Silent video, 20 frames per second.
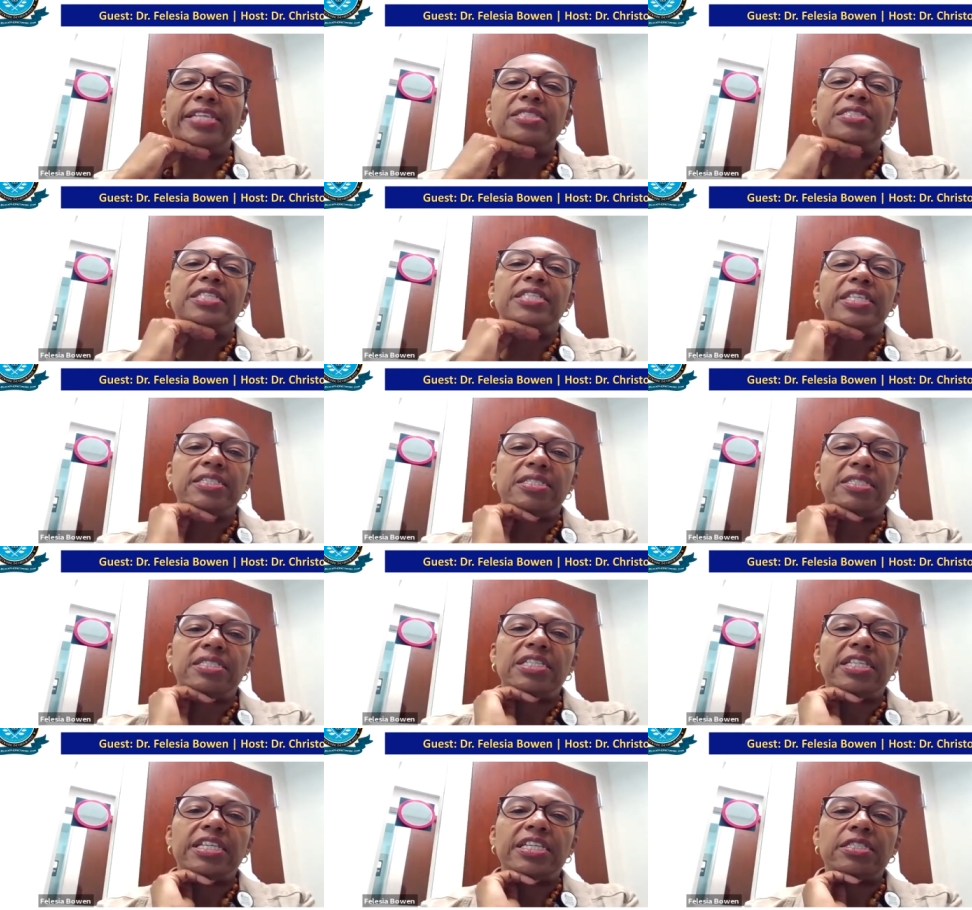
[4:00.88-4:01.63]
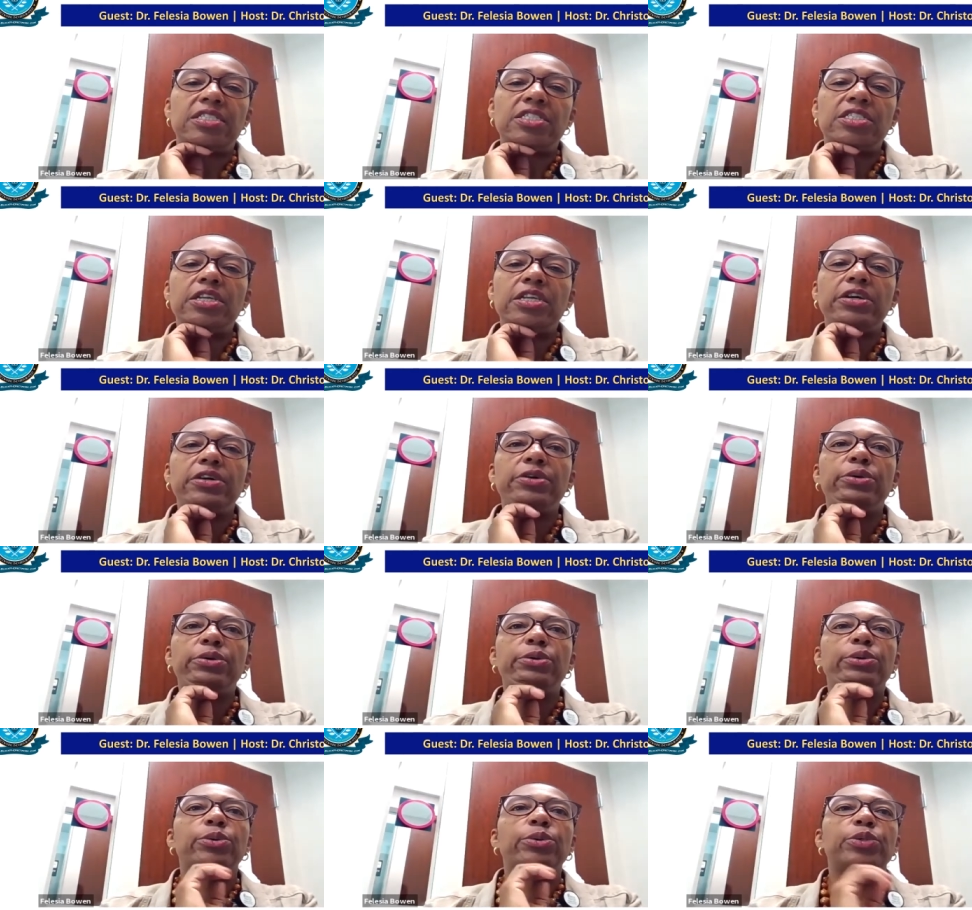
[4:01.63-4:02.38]
exist. And
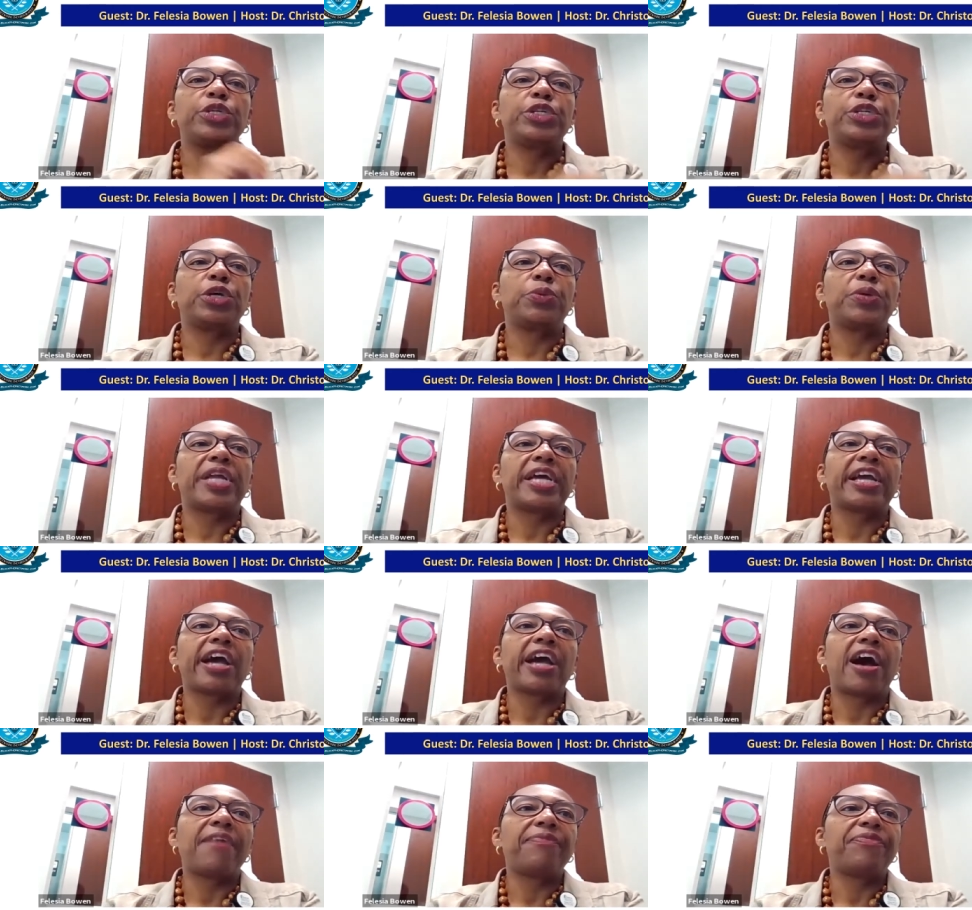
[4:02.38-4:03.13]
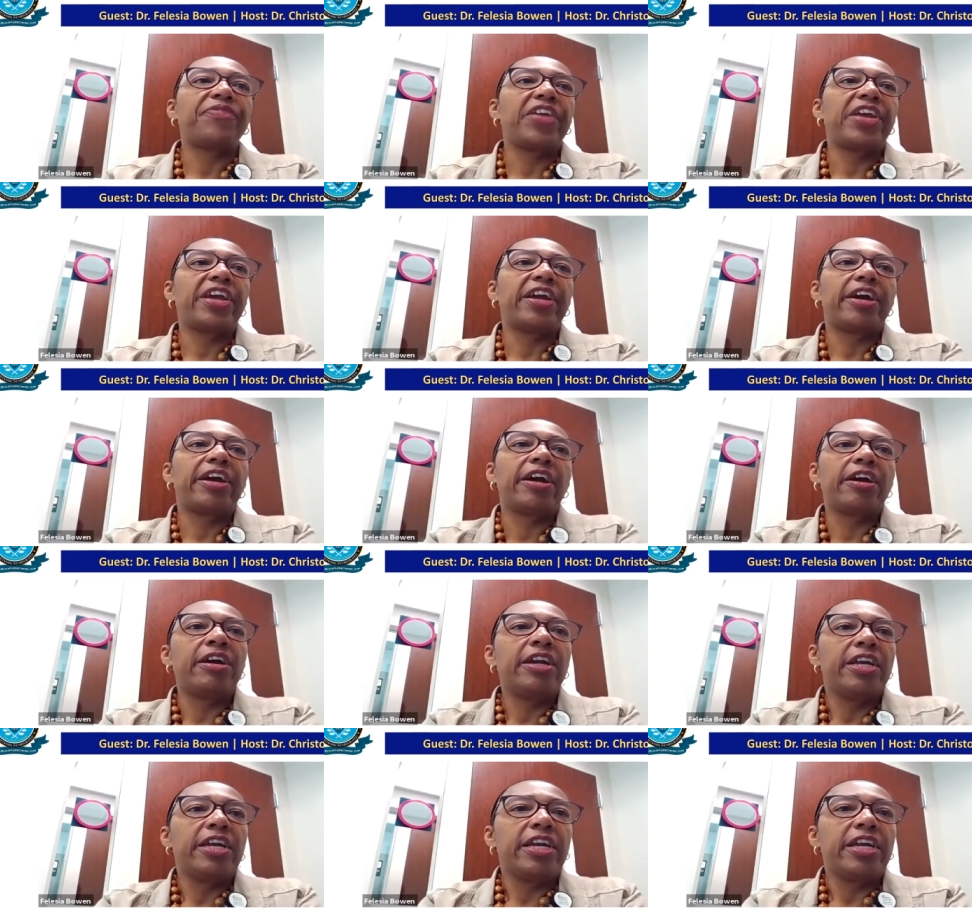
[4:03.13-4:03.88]
so, you know, when I got
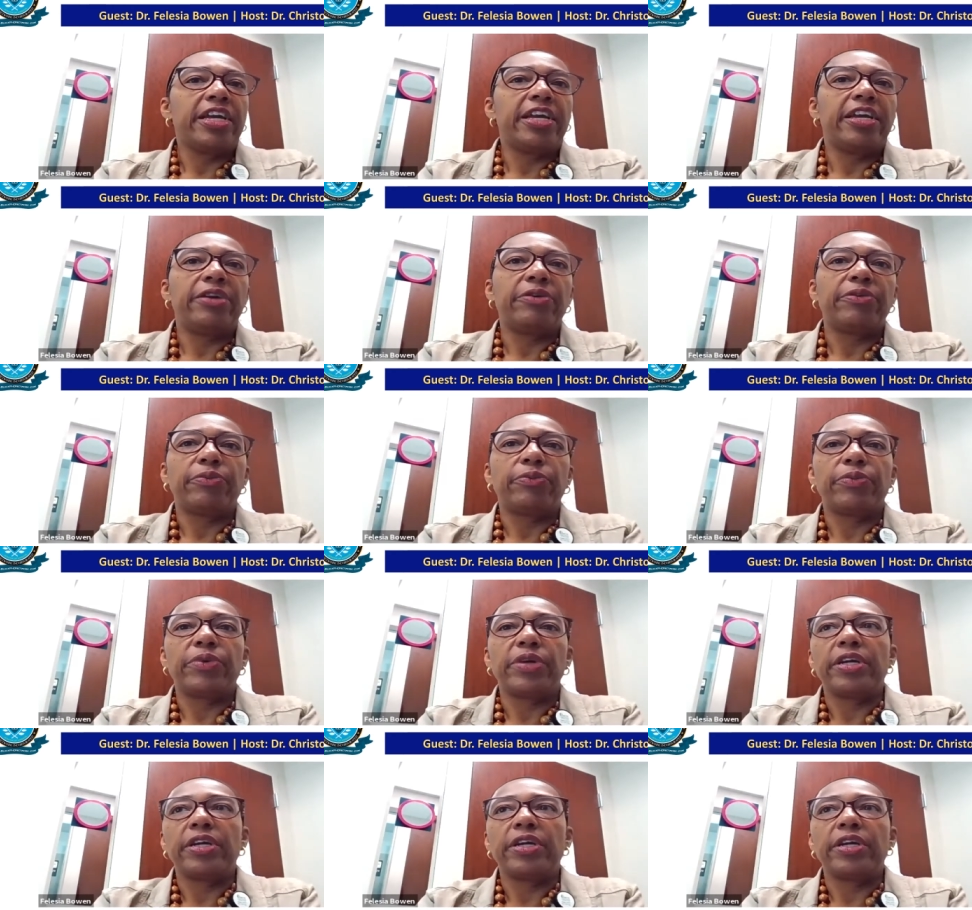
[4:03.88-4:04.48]
there, it